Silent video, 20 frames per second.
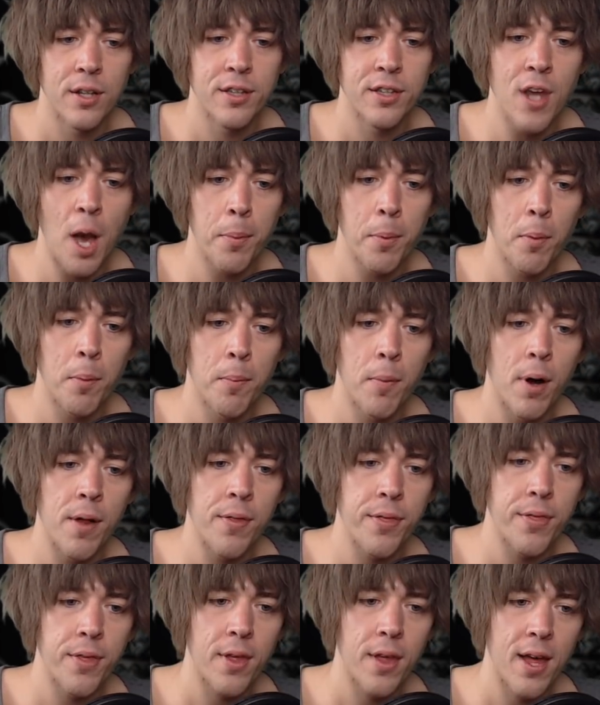double
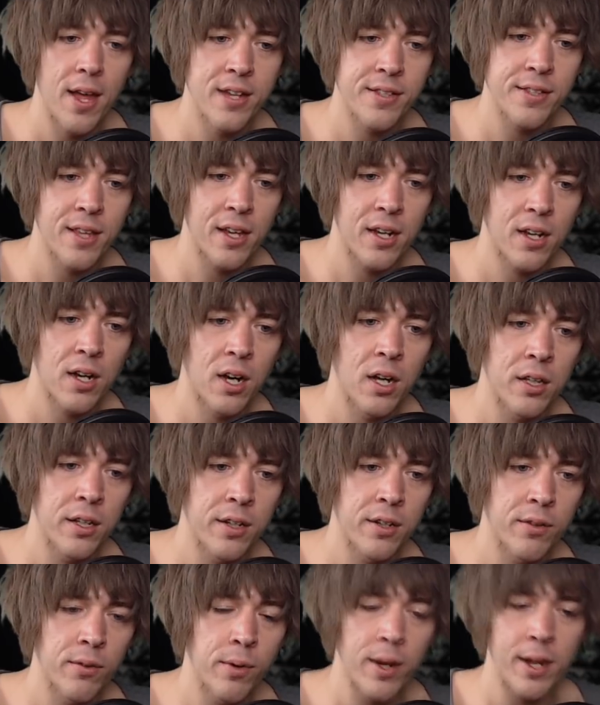month, as they call
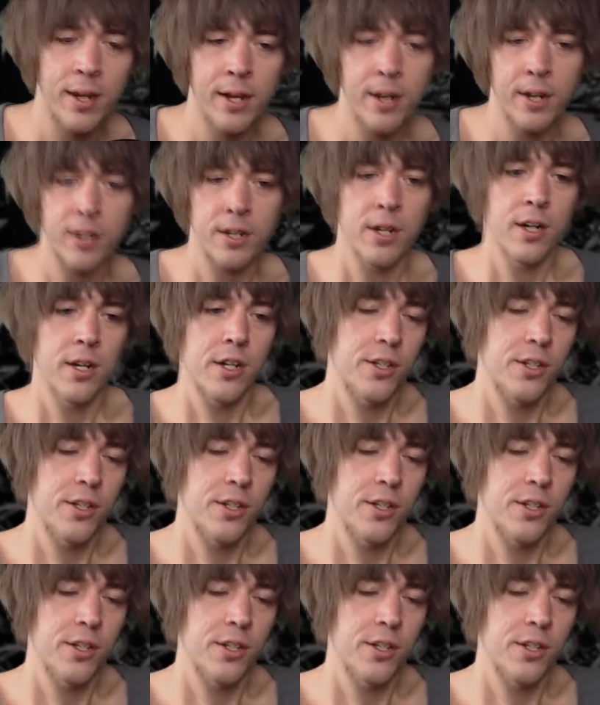it right here.